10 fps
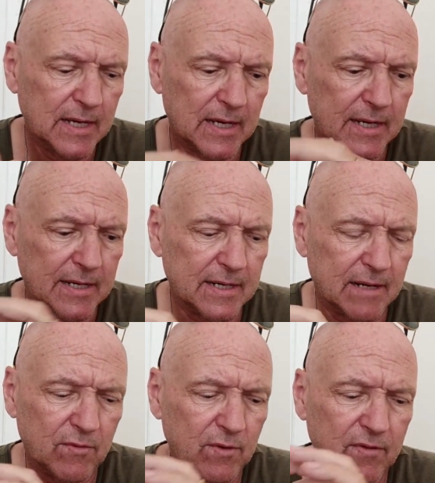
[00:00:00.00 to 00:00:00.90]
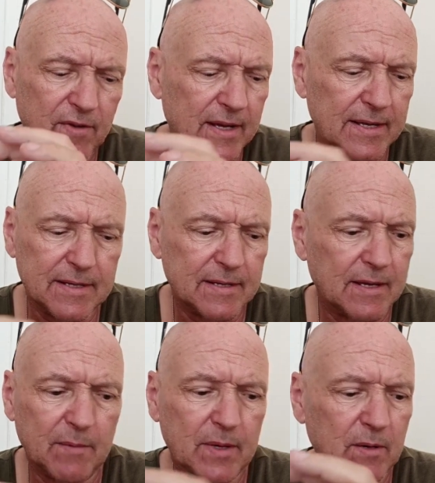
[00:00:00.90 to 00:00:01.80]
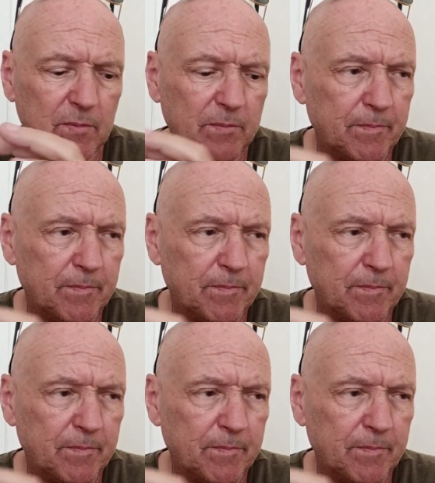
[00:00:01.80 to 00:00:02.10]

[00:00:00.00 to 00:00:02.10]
And I've only fired about